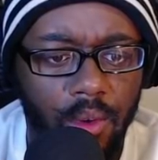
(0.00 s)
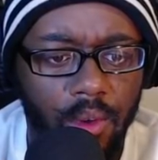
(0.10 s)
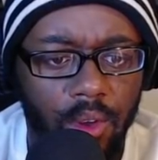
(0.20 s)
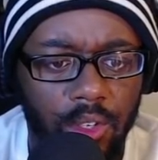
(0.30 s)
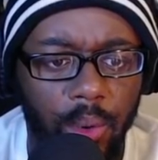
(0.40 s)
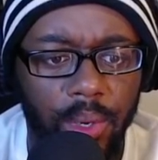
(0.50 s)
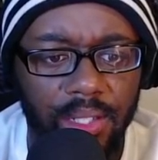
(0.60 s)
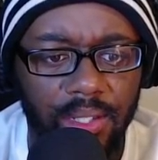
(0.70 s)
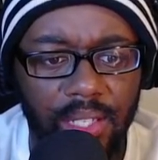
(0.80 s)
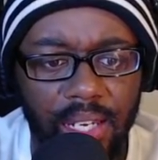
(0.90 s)
So it is
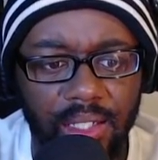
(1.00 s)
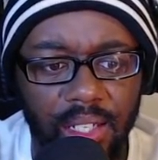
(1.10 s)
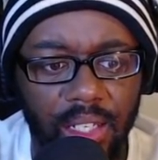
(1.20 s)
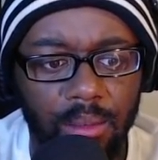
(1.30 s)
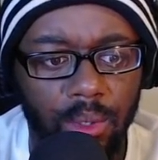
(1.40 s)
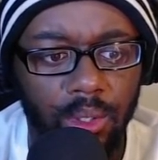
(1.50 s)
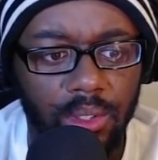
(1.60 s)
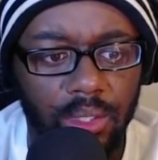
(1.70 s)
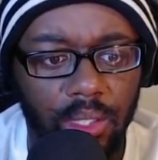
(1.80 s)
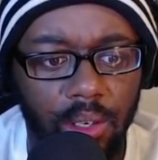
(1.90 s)
a 10 ticket
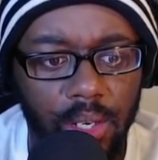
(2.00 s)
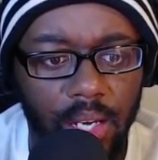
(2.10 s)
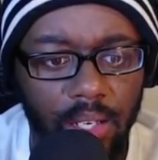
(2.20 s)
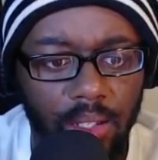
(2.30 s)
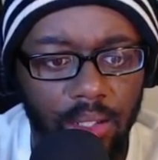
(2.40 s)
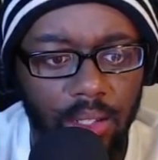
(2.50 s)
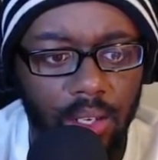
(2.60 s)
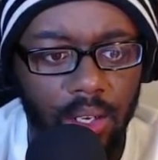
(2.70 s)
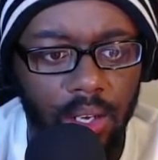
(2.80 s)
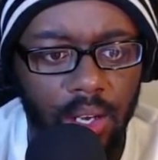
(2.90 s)
multi. Okay.
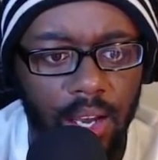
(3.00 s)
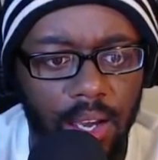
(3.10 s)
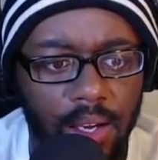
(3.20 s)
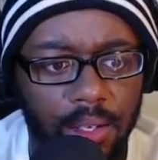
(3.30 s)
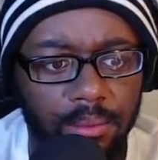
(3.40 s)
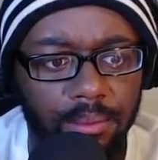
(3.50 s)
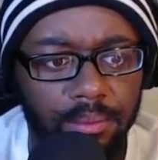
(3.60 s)
I